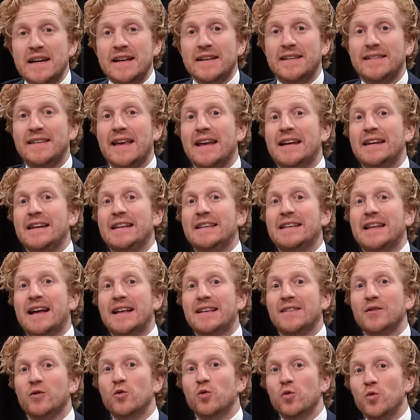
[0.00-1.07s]
Sadly,
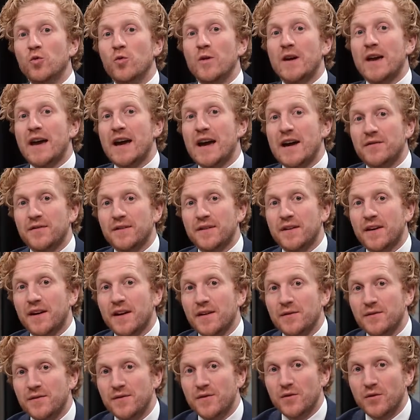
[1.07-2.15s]
that's all we have
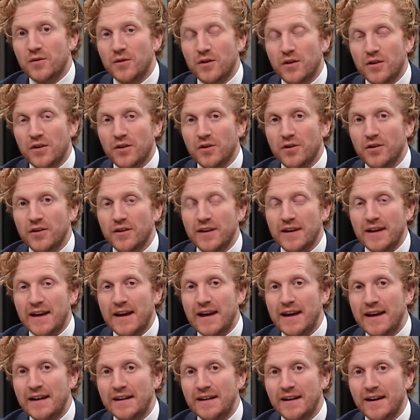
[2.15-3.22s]
time for on the
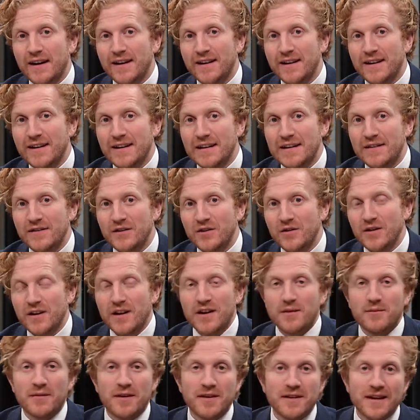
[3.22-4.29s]
headline interview.
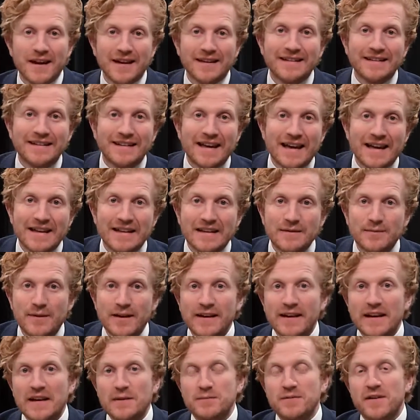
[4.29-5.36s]
My thanks again to my
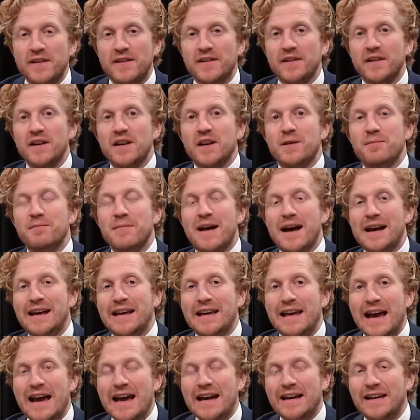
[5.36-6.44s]
guest, Professor
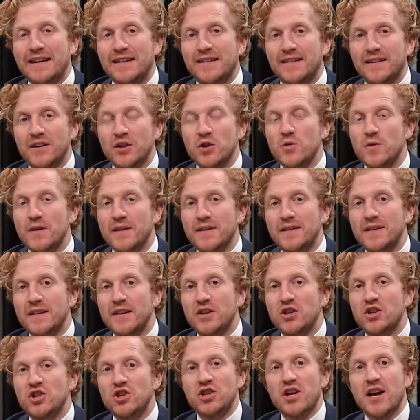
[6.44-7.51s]
Maggie Atkinson, who is
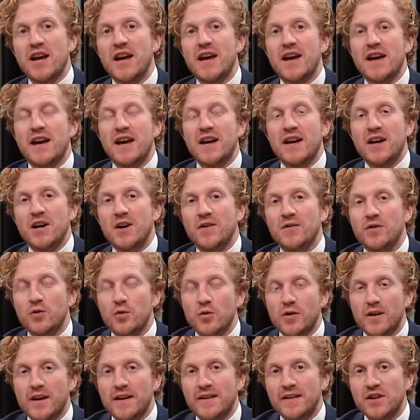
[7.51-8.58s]
the chair of the
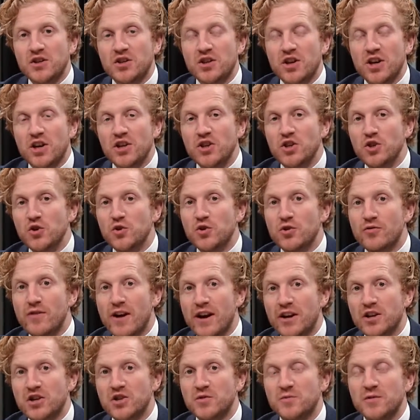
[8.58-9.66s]
organisation A New
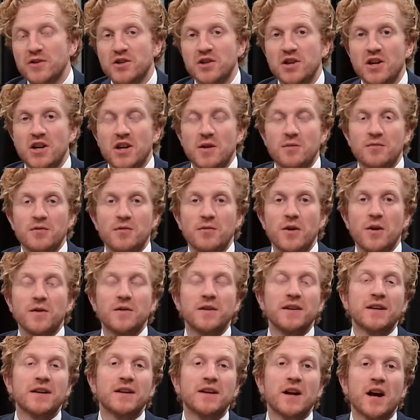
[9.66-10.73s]
Direction, which
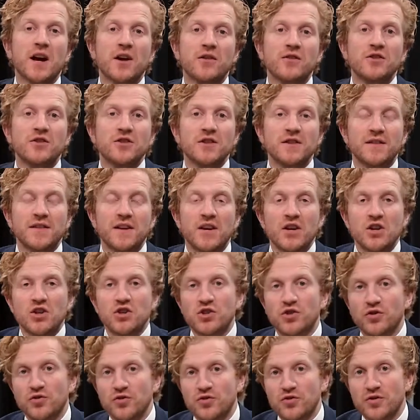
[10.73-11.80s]
promotes and encourages
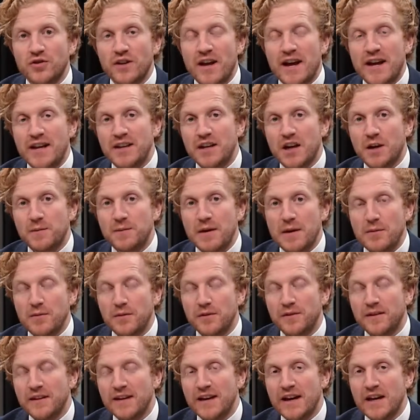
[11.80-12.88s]
children and young
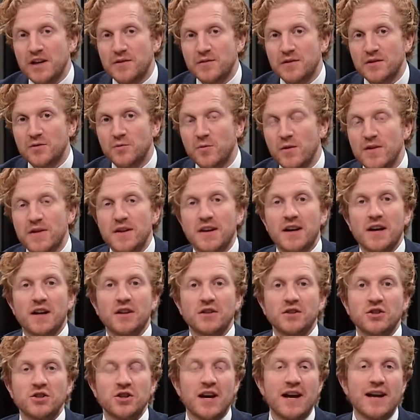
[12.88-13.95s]
people's engagement with the
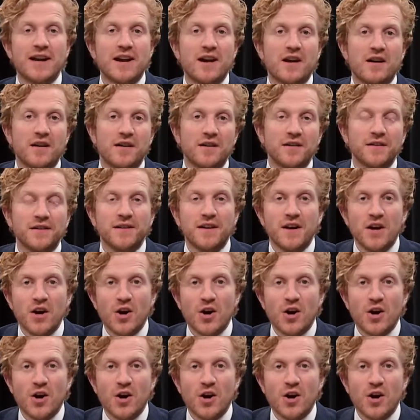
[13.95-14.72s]
culture and arts